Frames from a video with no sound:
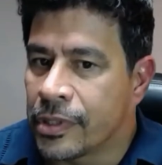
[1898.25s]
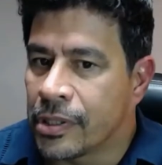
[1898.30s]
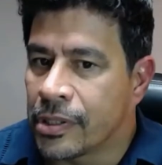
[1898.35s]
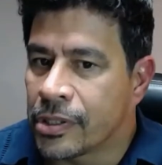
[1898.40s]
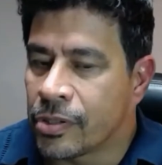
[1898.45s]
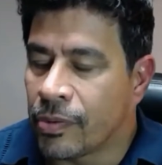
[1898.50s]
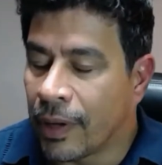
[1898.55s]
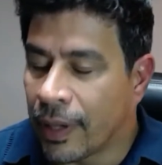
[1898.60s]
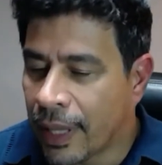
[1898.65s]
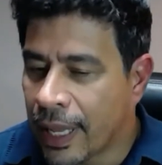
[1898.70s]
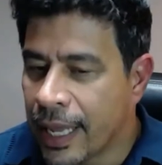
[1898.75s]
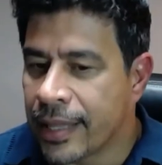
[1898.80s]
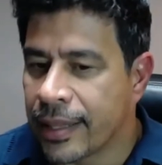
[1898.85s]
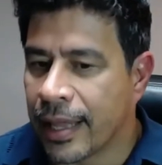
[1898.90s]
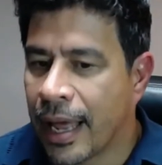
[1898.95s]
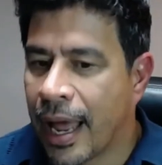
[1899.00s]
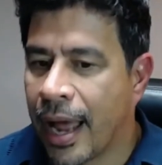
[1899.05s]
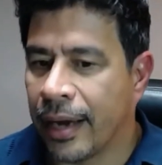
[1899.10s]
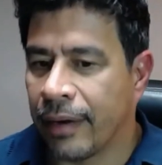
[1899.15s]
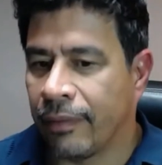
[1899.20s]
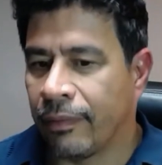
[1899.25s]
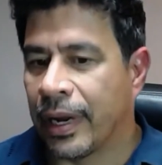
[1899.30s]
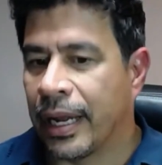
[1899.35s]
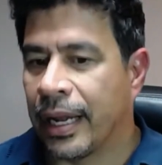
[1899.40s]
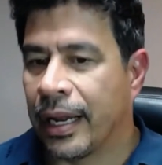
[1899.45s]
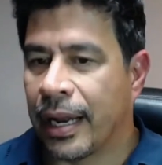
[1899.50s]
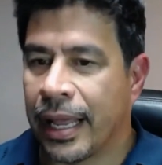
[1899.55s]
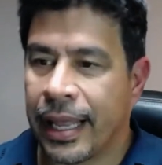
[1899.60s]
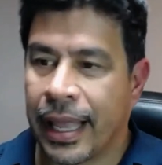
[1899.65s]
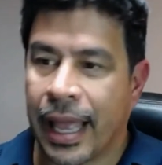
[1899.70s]
So I like that, right?
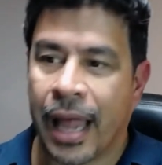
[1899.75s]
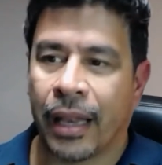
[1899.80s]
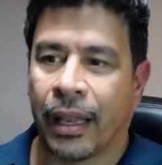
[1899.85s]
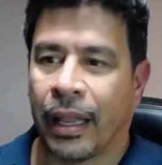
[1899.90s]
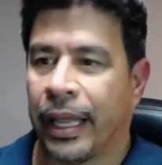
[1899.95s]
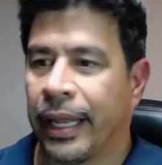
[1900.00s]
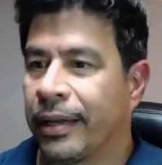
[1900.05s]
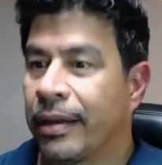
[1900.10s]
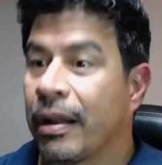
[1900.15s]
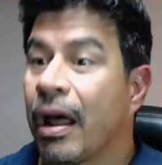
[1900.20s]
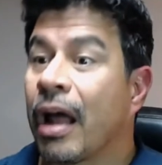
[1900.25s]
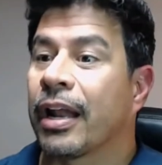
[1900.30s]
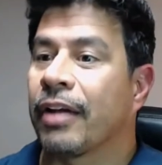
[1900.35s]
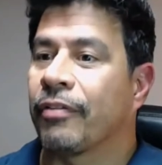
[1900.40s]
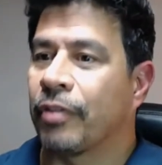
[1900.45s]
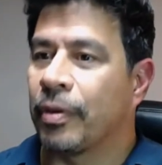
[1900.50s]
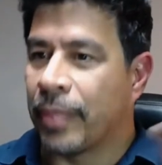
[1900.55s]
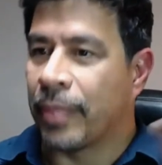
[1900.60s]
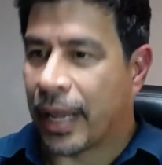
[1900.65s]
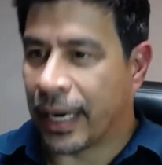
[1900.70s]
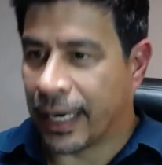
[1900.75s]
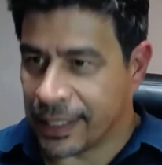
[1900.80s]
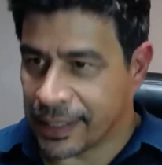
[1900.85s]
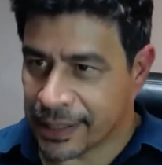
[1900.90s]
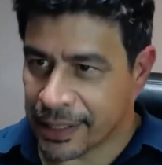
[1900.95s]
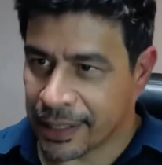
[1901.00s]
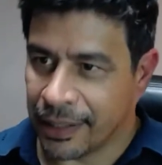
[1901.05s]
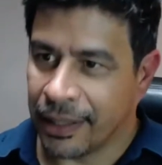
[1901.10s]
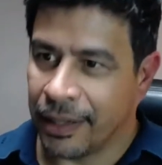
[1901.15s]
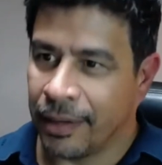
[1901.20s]
And I get like not everybody's
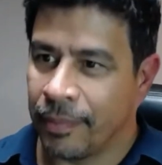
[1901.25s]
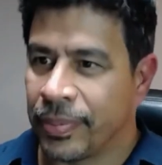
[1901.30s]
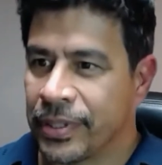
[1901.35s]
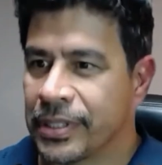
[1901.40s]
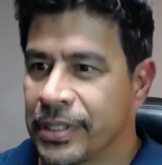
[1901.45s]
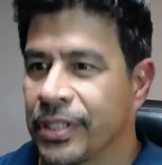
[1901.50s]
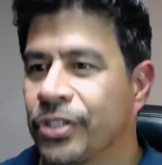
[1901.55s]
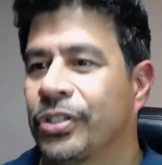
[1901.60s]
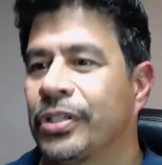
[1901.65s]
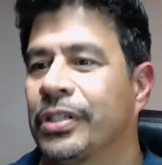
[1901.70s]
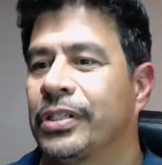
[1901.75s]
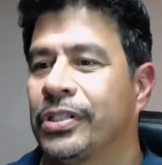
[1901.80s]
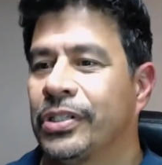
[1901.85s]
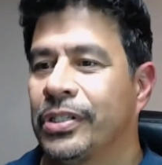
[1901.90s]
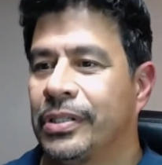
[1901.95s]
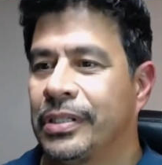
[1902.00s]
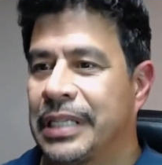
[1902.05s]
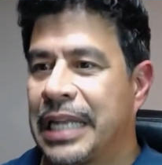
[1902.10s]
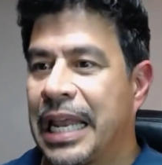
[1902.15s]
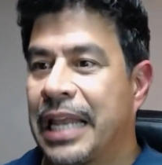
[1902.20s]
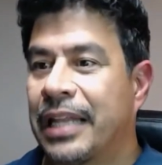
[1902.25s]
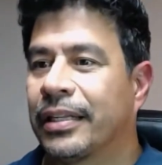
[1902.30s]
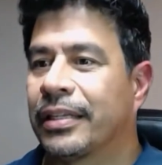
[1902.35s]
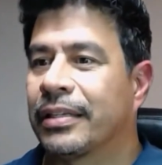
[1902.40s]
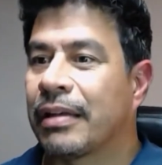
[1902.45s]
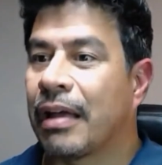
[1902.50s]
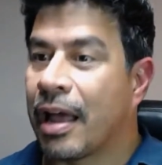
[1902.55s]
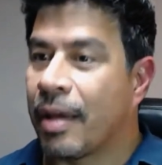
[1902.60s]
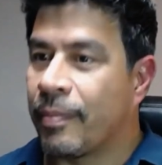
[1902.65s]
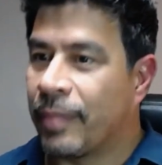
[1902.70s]
in the position to take the
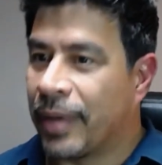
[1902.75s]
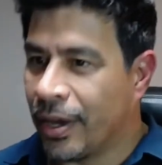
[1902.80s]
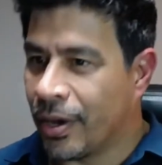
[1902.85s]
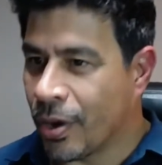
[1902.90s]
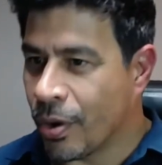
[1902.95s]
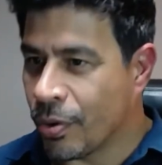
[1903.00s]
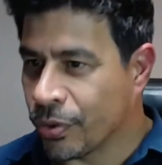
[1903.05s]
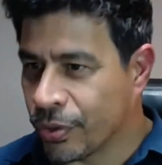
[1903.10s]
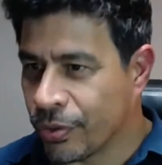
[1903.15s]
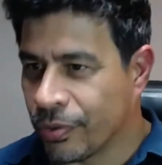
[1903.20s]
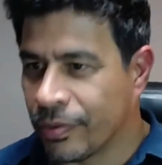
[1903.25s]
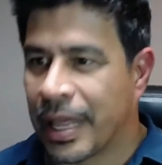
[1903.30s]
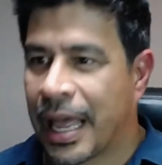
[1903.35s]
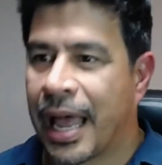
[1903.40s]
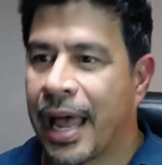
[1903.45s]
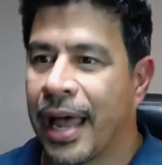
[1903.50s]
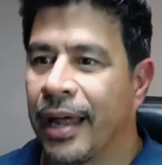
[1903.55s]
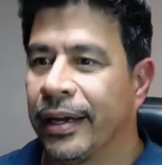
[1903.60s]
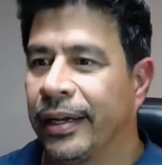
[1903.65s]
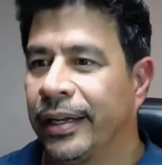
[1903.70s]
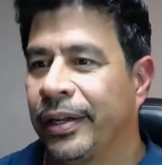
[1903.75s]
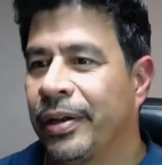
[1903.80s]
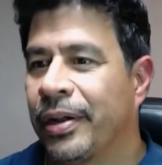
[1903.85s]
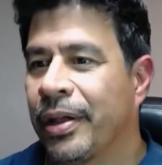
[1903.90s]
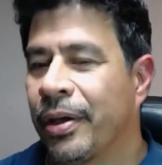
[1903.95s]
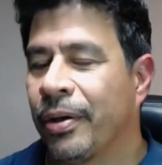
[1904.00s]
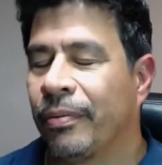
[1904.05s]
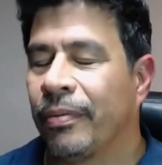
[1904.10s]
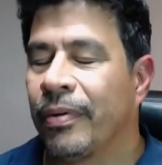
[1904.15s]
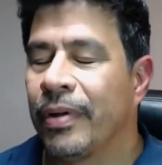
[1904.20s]
time and go through that,
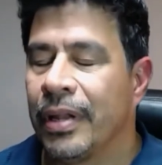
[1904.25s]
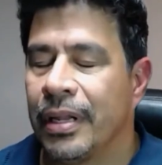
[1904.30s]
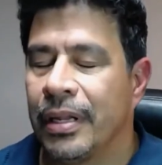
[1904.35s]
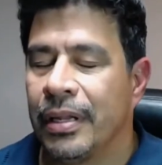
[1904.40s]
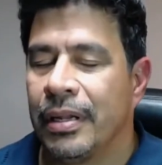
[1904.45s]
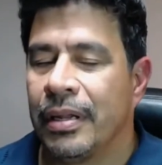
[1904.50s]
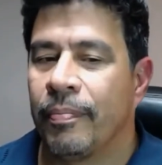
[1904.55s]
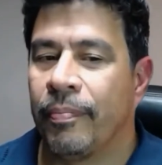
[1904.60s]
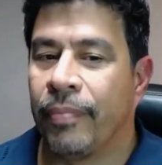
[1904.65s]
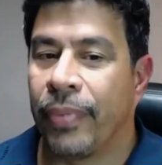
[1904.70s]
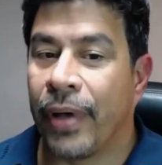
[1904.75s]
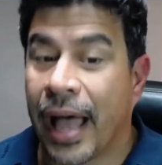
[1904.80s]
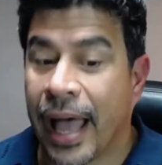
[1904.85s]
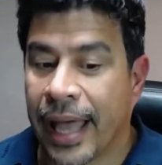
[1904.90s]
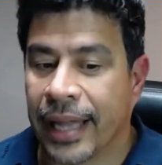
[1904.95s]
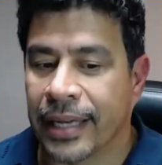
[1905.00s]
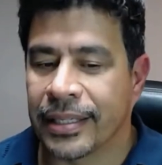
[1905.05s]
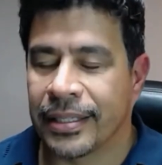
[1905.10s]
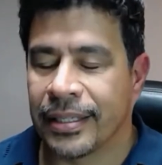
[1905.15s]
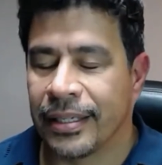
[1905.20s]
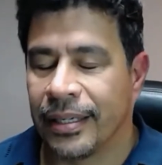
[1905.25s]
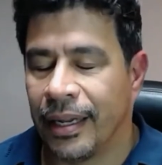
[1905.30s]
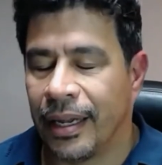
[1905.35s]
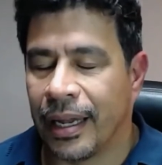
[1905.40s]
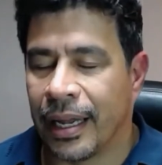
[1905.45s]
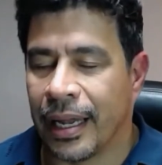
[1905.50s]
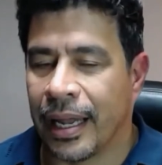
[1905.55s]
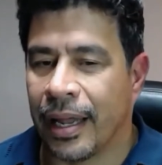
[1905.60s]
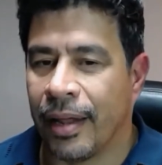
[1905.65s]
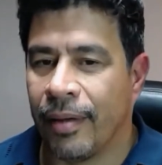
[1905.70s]
but
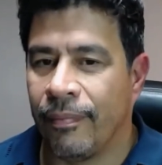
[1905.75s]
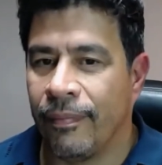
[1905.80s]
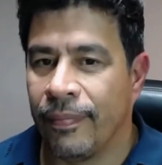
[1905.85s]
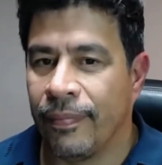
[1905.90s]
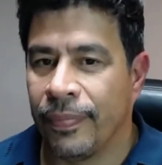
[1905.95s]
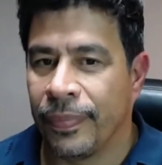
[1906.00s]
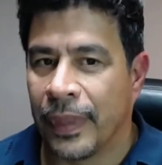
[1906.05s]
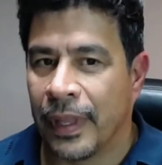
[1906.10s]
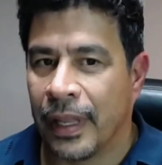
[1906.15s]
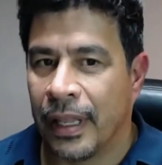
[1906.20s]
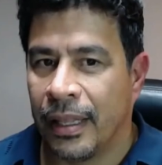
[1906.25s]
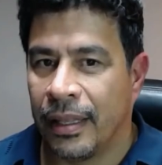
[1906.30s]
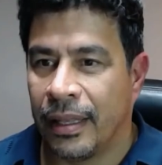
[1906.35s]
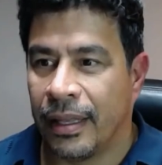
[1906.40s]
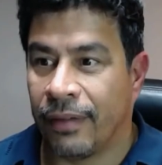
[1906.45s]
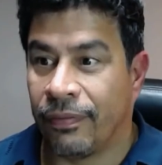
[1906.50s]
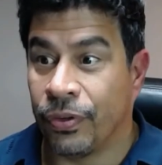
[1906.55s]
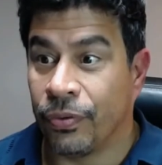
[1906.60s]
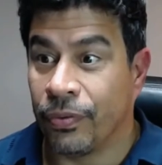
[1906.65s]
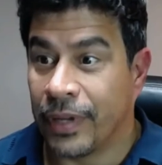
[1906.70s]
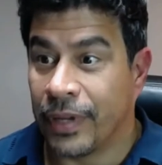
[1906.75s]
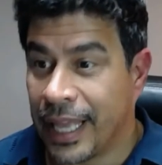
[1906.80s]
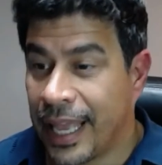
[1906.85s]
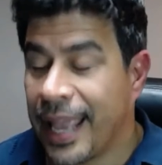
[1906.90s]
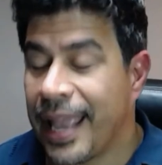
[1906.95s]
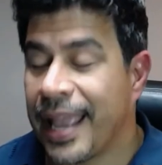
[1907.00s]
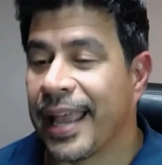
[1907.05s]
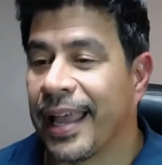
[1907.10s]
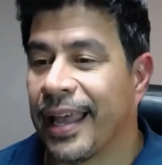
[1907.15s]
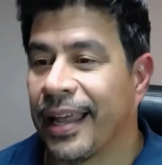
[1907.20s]
if you
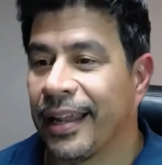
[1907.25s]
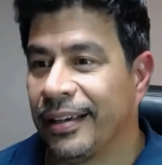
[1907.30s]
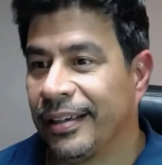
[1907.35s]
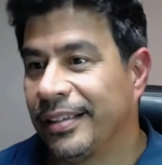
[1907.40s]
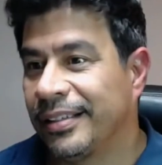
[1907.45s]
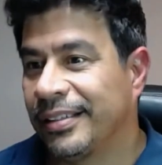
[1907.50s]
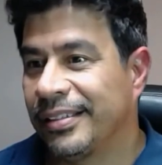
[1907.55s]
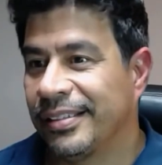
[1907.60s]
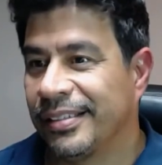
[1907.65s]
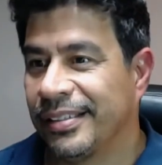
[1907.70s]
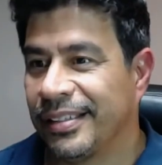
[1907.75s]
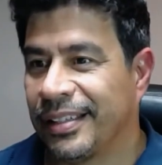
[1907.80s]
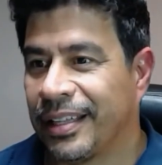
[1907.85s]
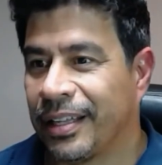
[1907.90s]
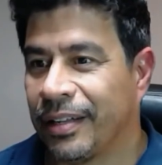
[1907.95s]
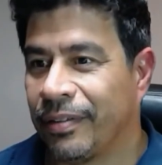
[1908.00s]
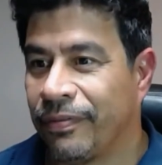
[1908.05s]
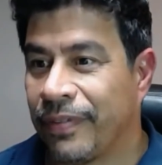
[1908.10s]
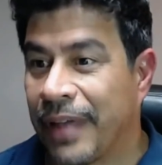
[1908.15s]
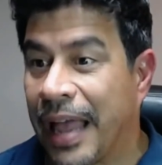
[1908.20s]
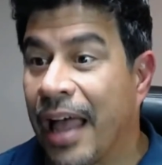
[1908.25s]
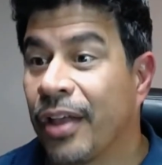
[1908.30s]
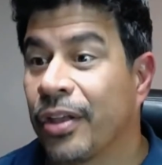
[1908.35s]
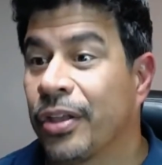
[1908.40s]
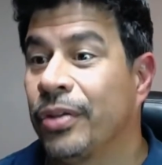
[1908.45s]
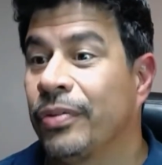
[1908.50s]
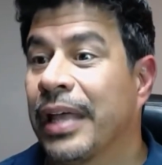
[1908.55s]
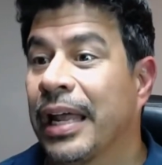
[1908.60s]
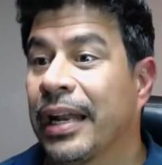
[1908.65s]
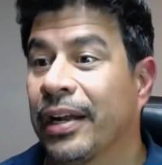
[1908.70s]
can, the
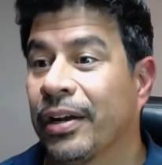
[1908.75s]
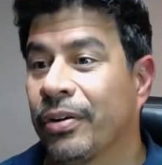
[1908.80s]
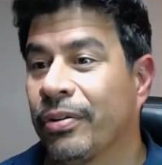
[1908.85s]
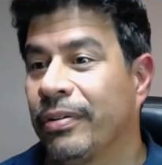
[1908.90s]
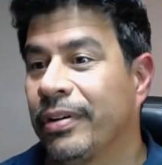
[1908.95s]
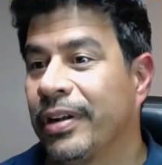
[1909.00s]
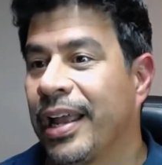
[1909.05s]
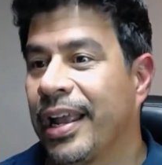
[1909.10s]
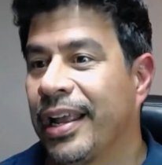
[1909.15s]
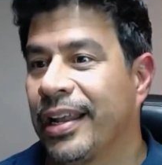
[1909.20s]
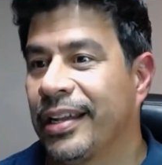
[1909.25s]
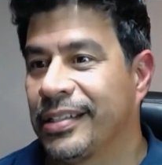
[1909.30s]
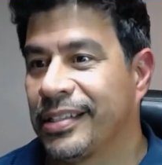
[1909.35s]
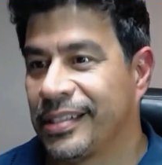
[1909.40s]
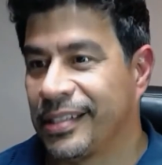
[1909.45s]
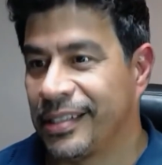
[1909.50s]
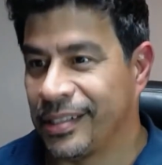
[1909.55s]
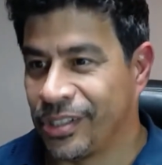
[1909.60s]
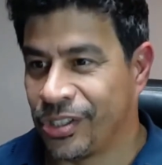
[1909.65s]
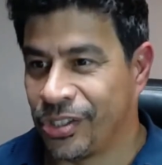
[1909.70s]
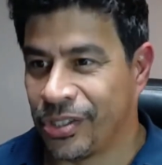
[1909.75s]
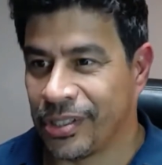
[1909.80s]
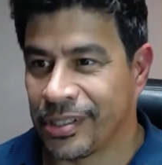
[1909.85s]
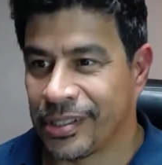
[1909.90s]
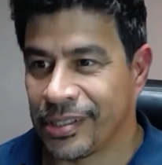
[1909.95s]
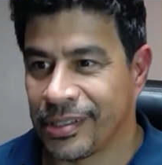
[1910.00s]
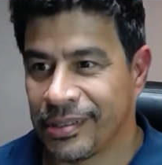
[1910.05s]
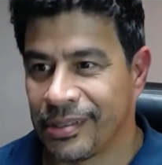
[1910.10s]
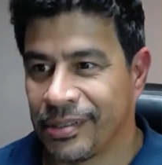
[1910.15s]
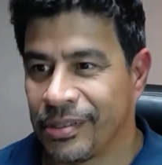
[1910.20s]
value that it creates is
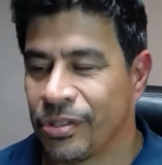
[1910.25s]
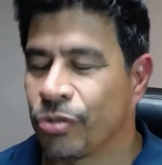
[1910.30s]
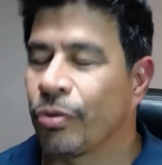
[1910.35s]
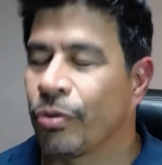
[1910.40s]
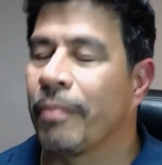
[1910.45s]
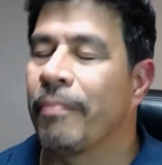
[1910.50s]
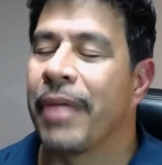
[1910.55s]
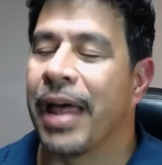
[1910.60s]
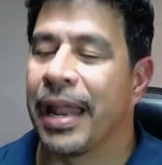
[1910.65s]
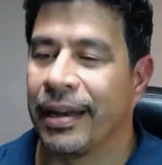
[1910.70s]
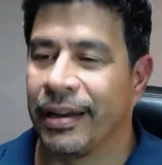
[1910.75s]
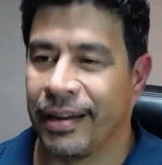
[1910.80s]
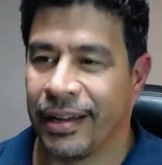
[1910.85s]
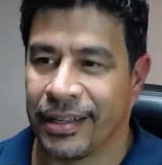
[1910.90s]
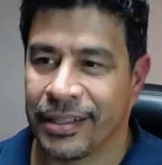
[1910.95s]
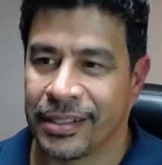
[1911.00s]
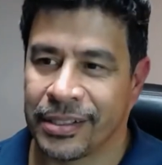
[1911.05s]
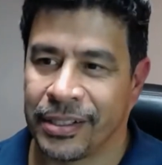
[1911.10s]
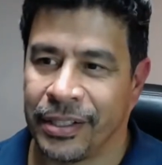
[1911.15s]
just tremendous,